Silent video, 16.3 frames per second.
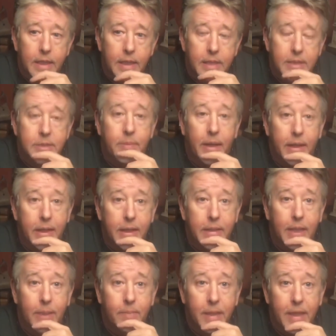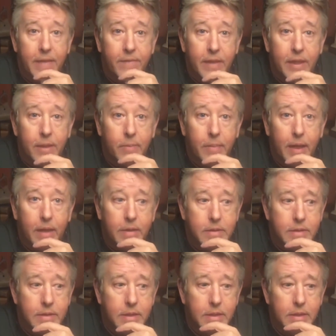that's about it. I'm leaving in
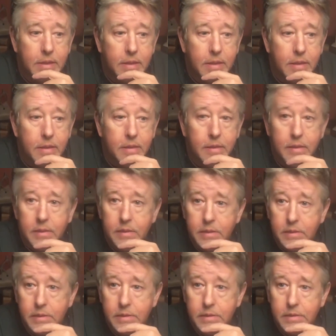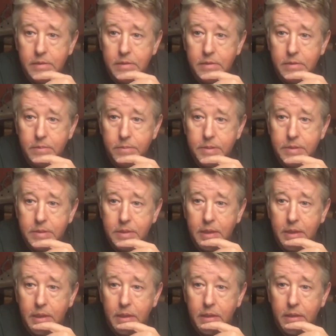about, let me
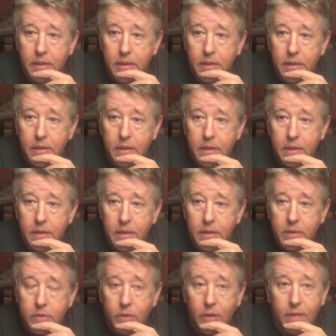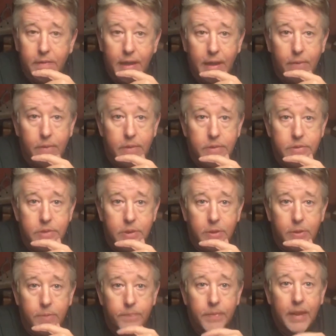see, 12 hours.
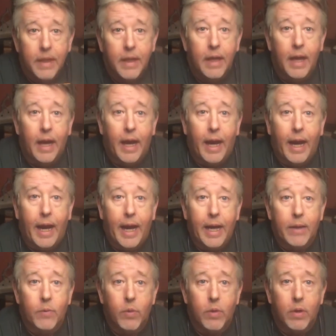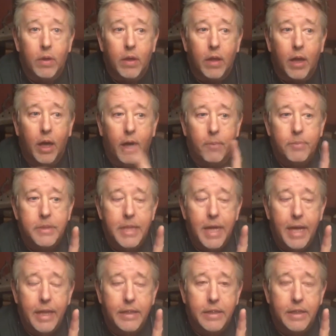So I will
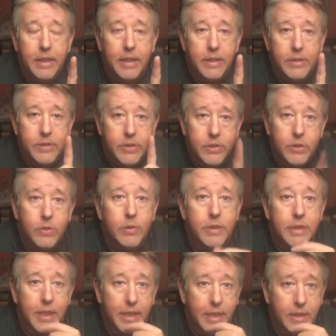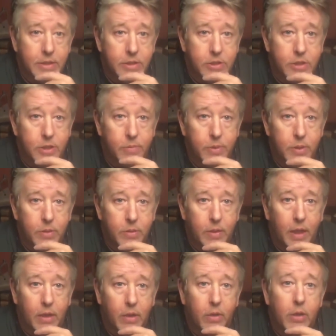update as soon as I get to Cebu.
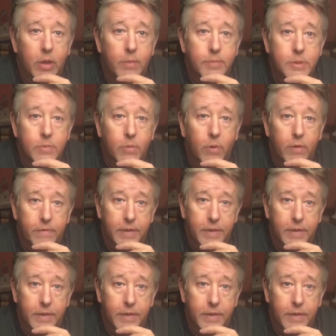I'll load up some more